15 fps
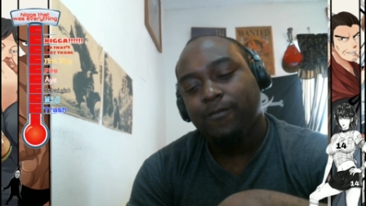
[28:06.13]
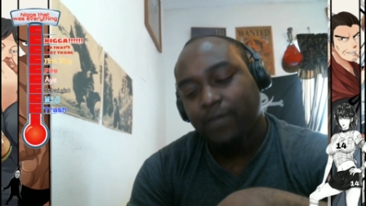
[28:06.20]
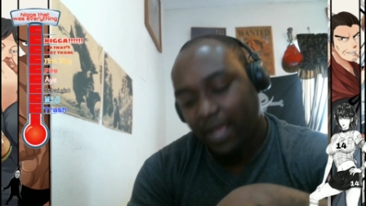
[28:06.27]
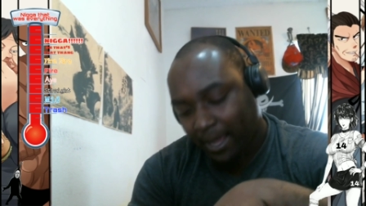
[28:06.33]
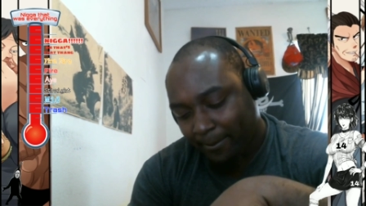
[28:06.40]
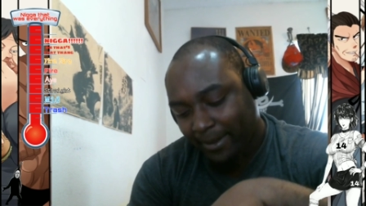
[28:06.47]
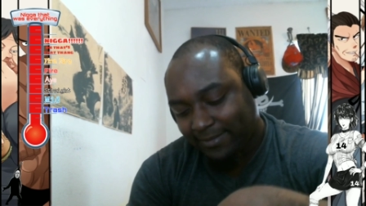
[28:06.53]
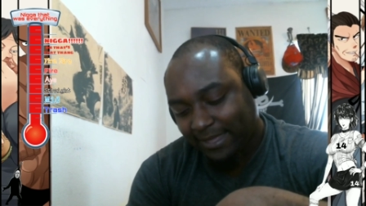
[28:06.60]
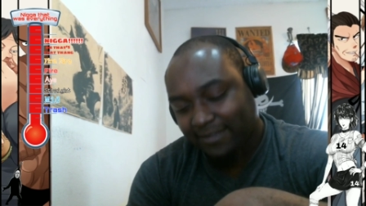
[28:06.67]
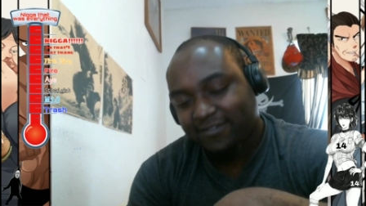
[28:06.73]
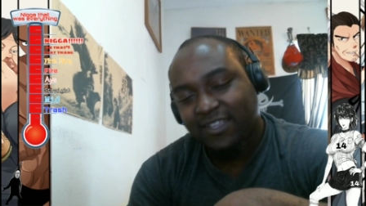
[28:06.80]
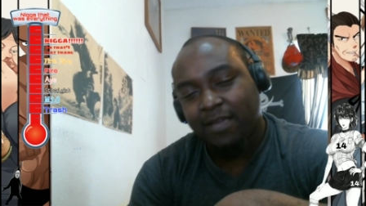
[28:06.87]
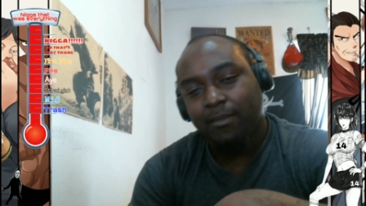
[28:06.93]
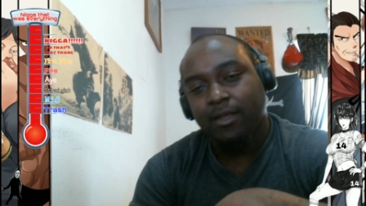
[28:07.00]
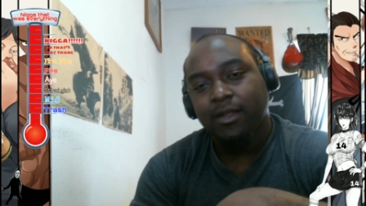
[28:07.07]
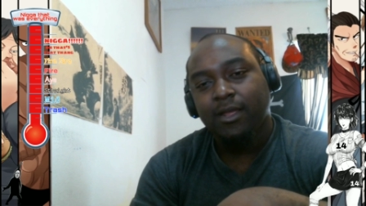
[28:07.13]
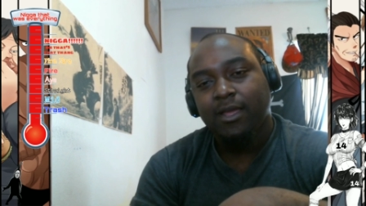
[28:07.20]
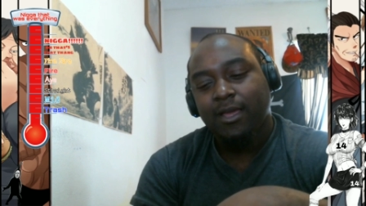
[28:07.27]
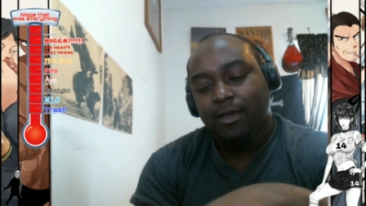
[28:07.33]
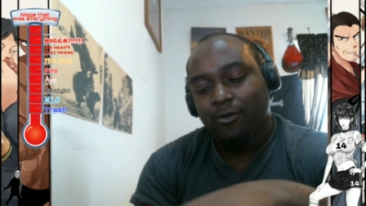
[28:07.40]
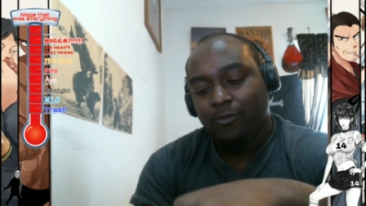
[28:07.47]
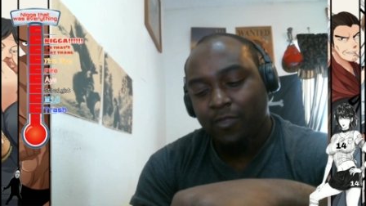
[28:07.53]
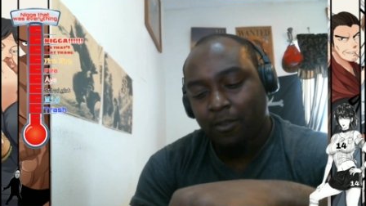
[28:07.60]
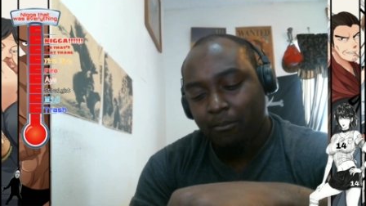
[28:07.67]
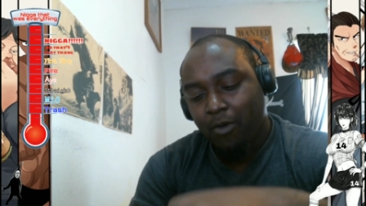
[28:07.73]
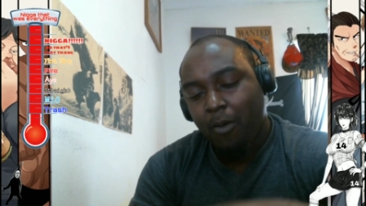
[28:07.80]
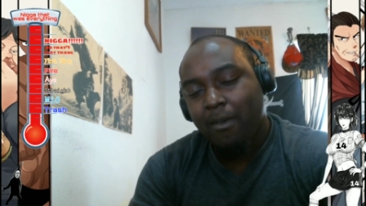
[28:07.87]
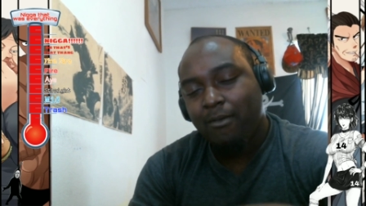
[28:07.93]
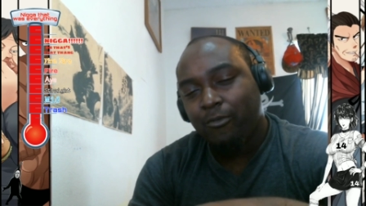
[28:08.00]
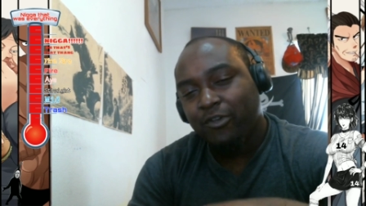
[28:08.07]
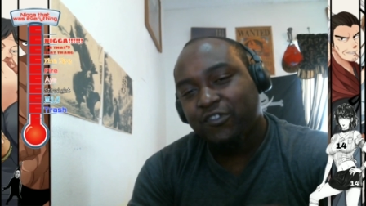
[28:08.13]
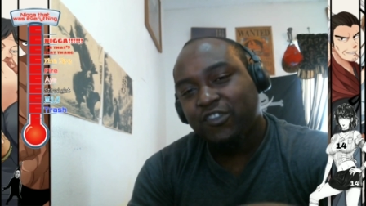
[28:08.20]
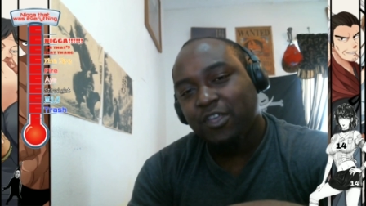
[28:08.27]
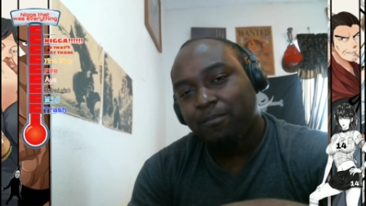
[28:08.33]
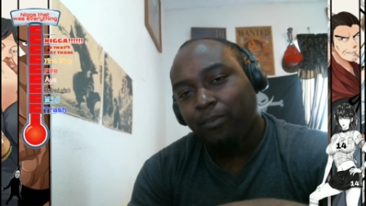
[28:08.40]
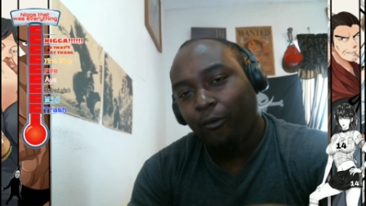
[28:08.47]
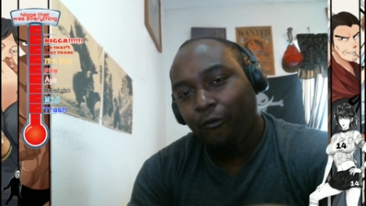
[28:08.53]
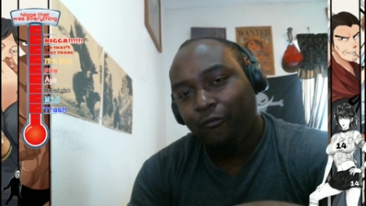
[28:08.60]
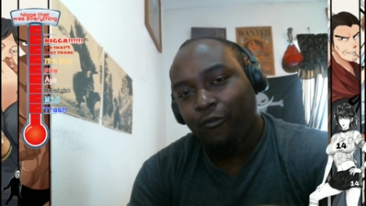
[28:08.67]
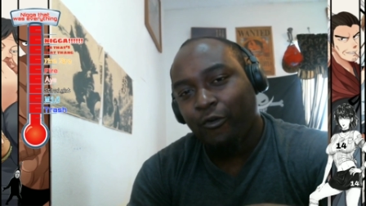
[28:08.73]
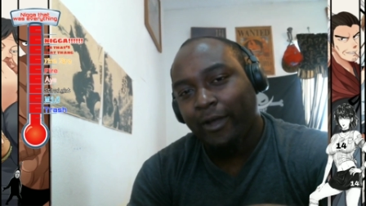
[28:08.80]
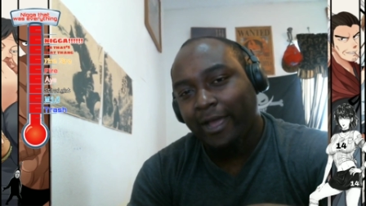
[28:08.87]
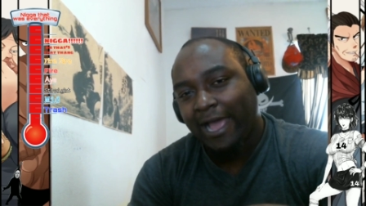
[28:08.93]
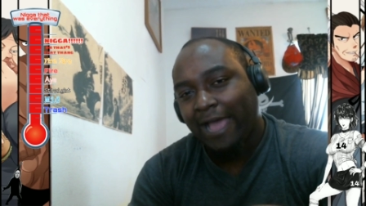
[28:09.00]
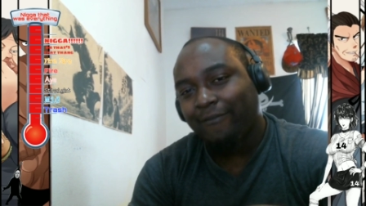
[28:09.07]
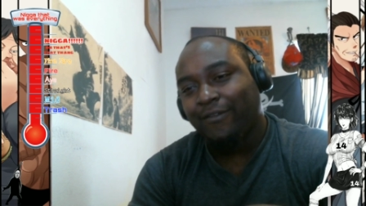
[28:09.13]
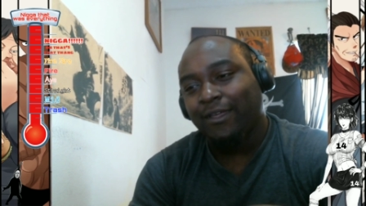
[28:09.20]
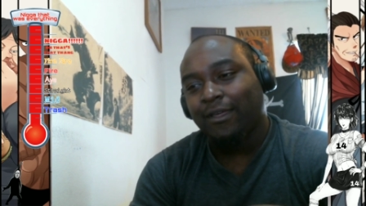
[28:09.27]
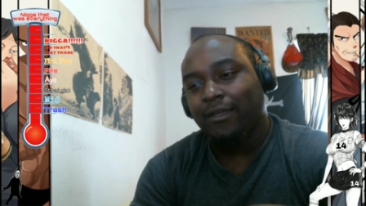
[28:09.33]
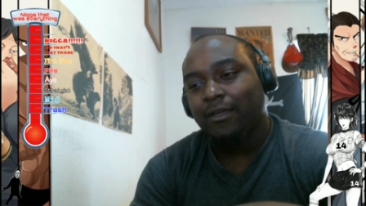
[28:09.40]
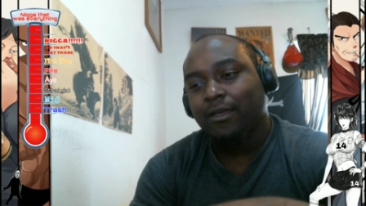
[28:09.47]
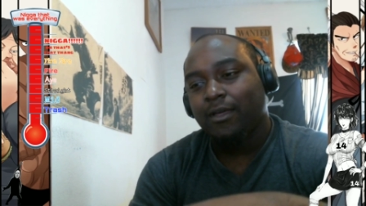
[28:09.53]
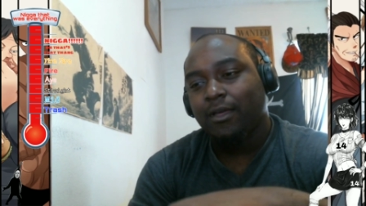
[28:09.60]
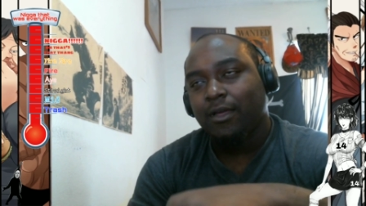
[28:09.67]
I'll make that statement. The moment we see Bofoi having